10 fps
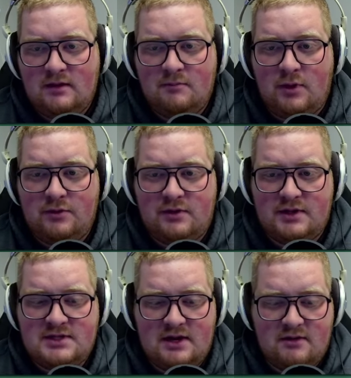Both
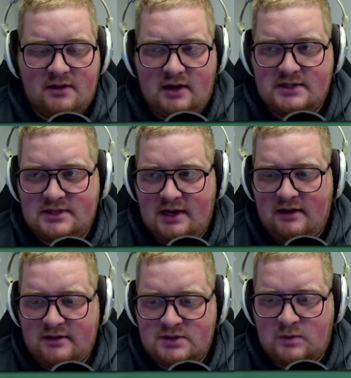good tarot cards
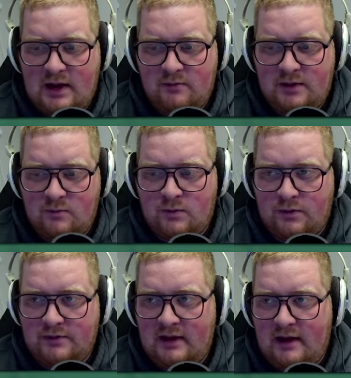there. That's why we
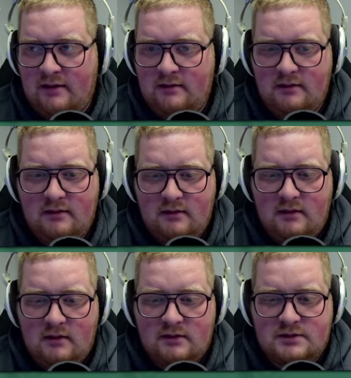roll down.
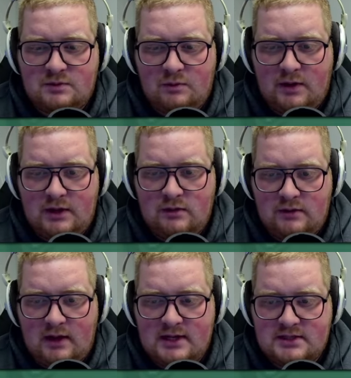Because we want to
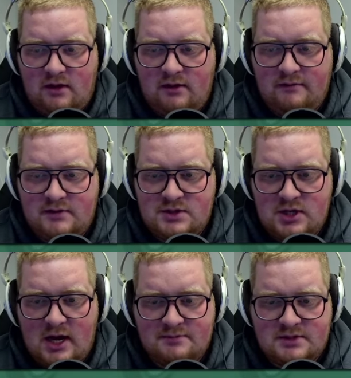utilize all of the
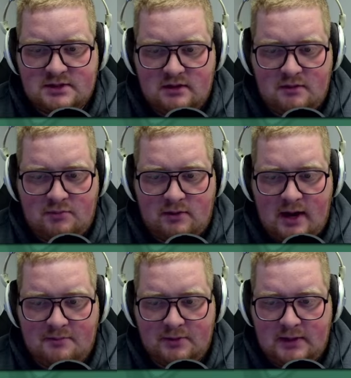shops
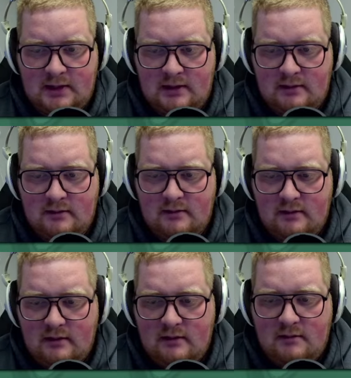properly here.
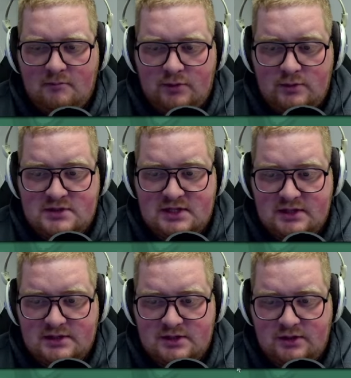Blue
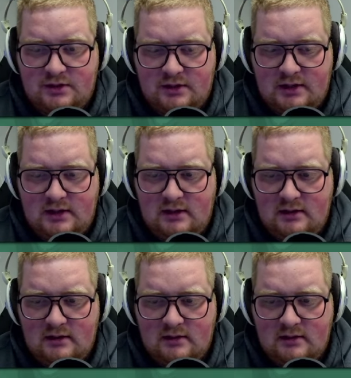seals are good.